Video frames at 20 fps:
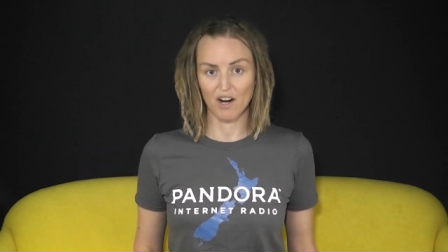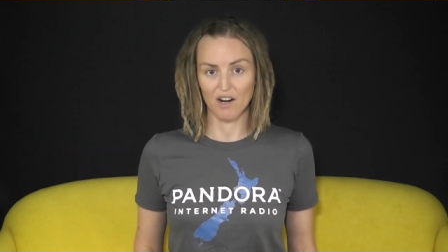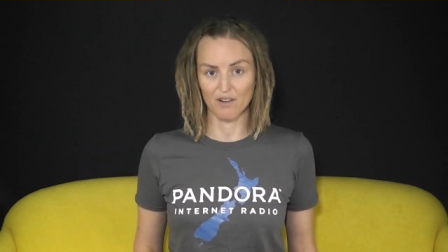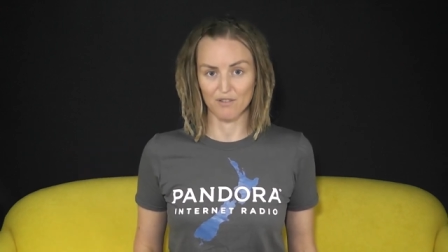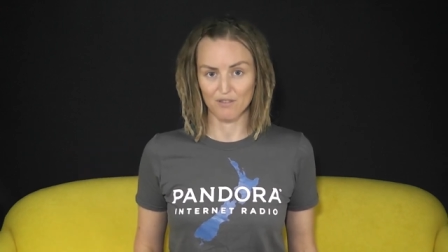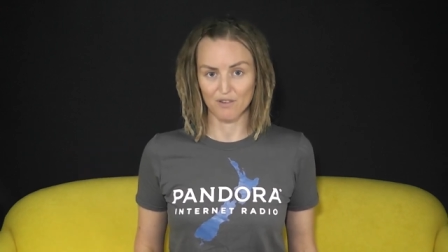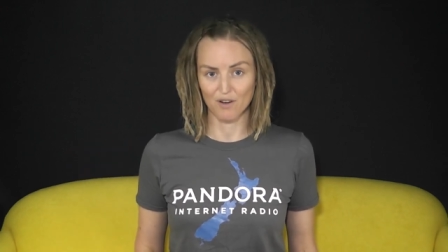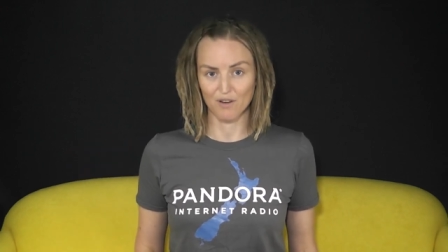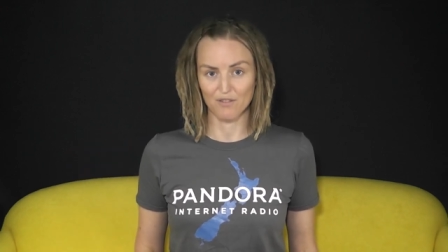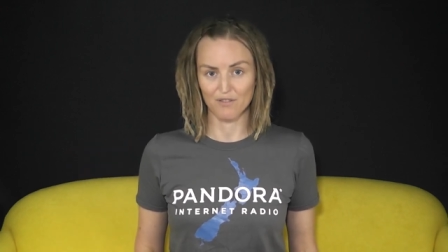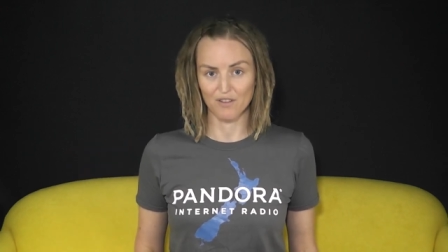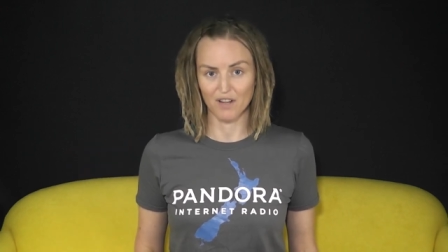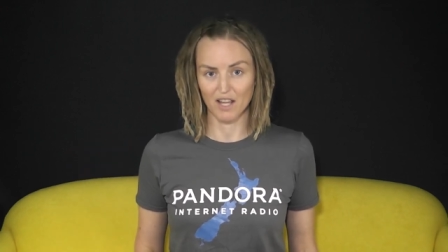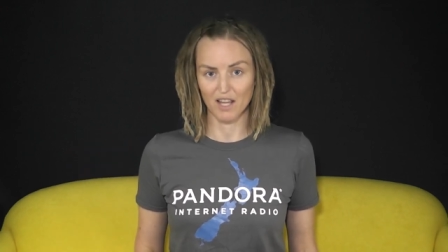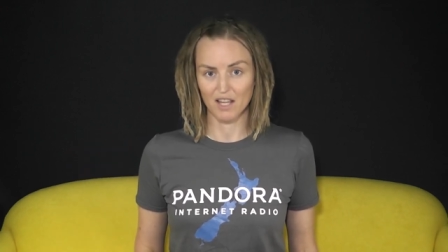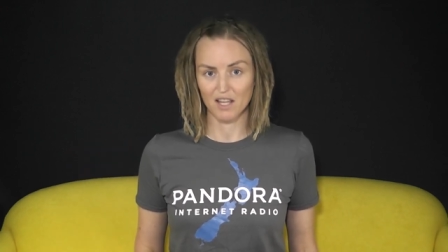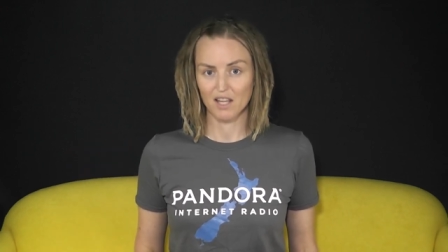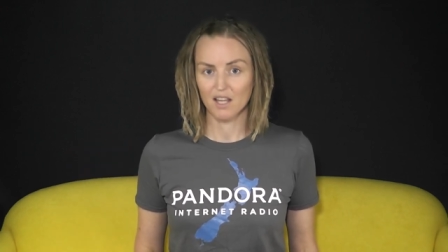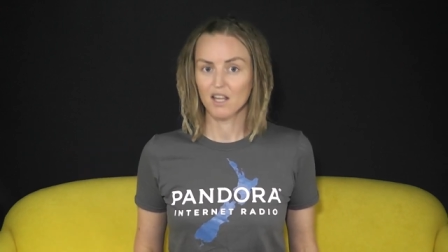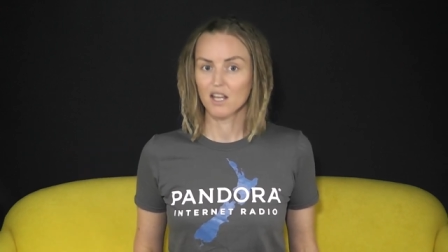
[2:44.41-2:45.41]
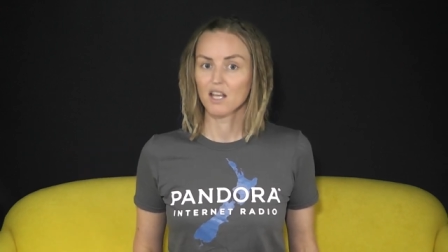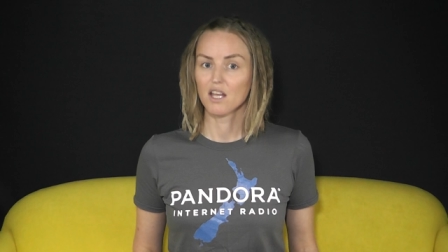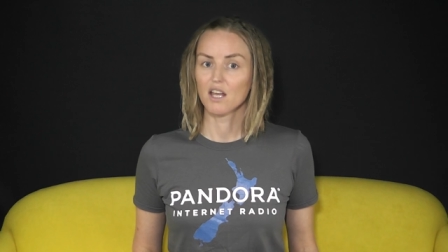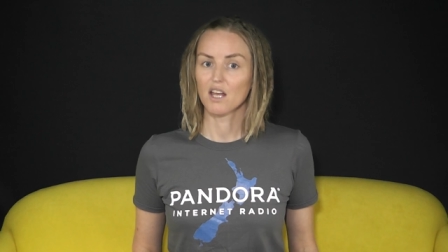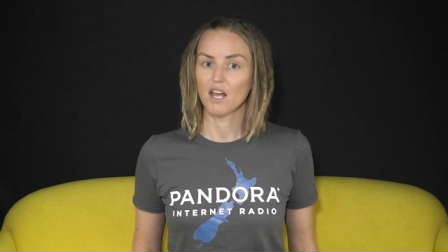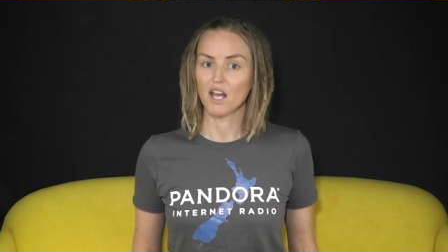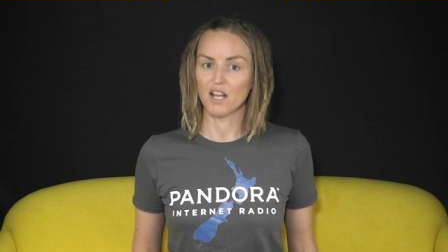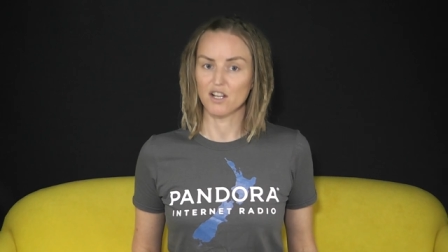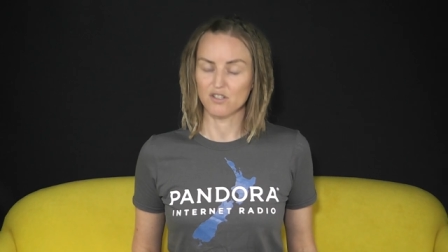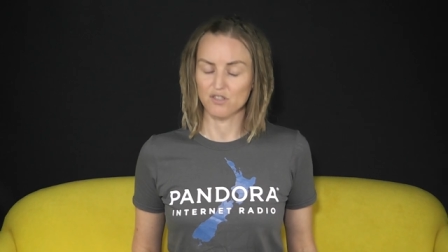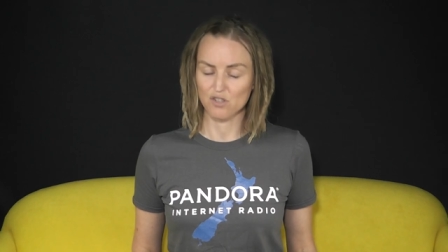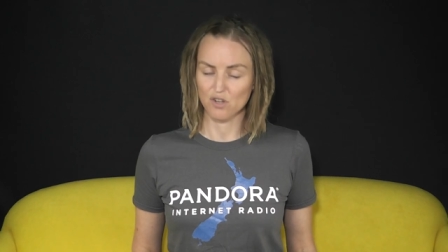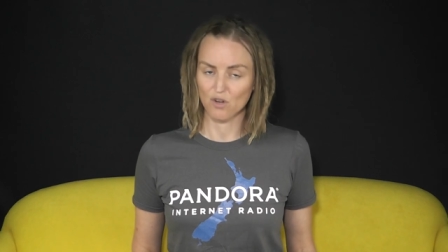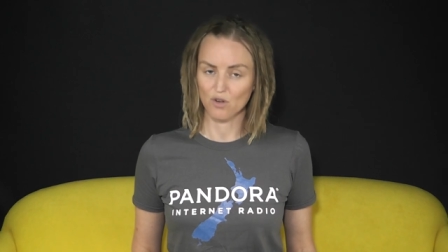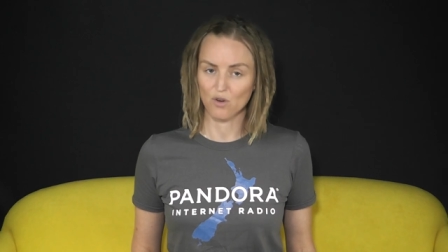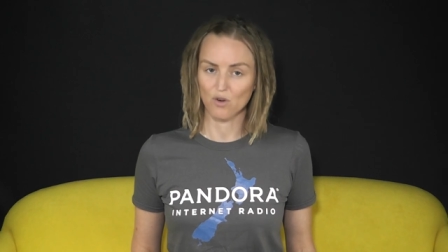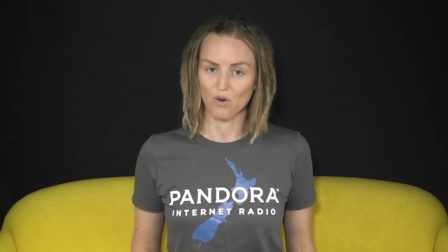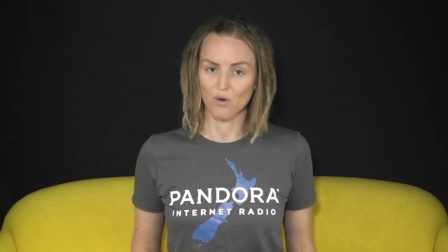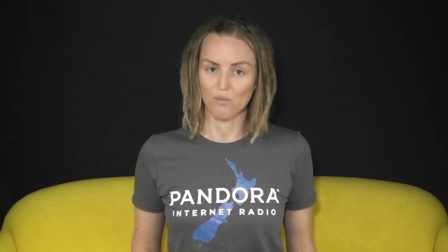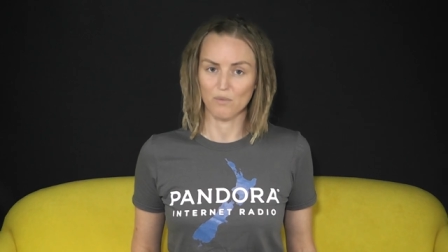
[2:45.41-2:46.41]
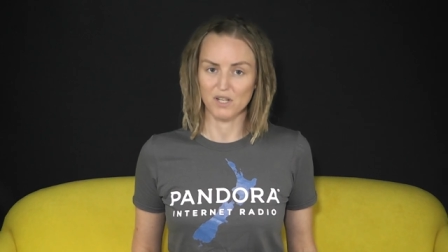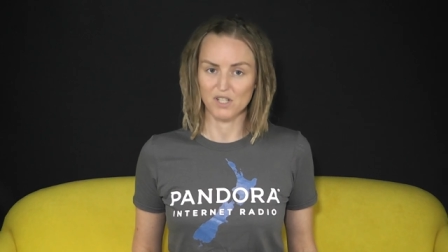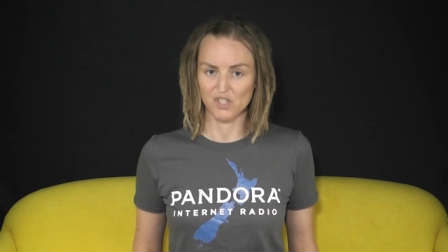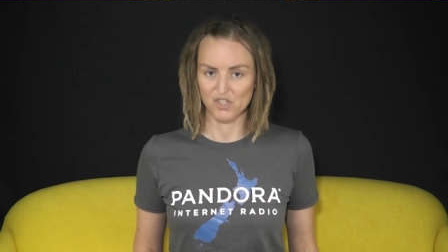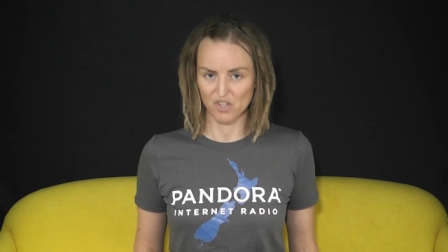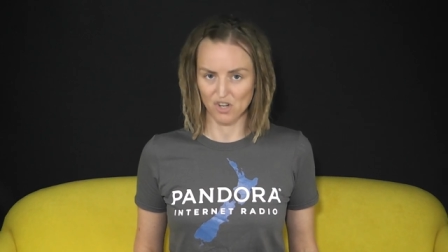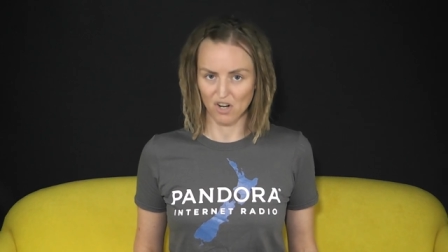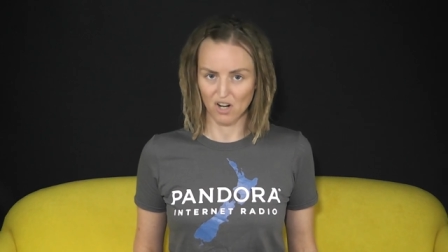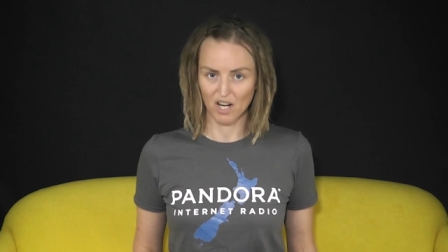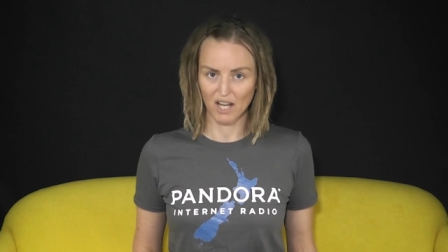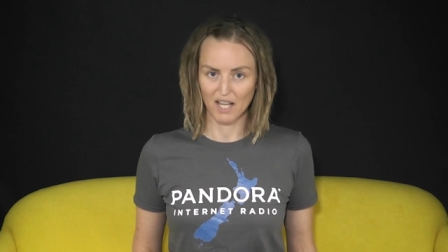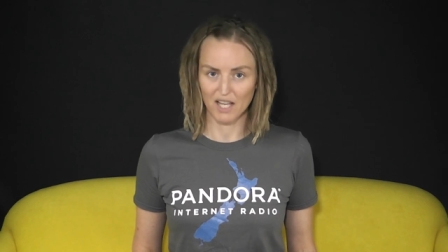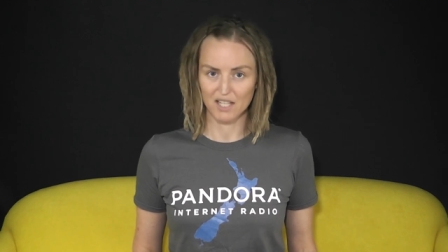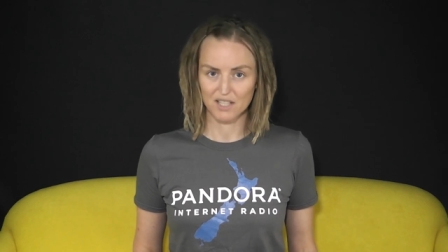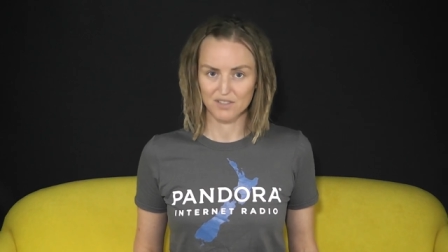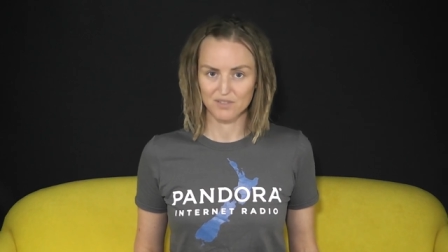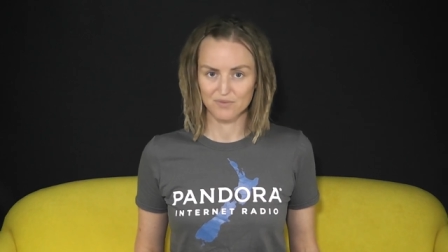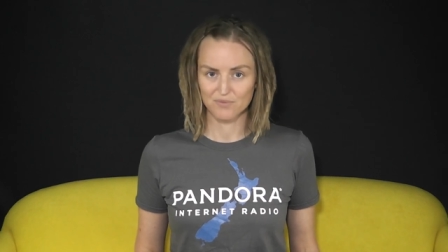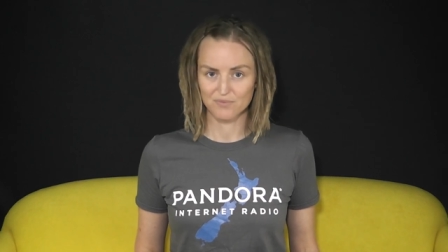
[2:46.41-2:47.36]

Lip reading: out of coffee, and don't call me Shirley."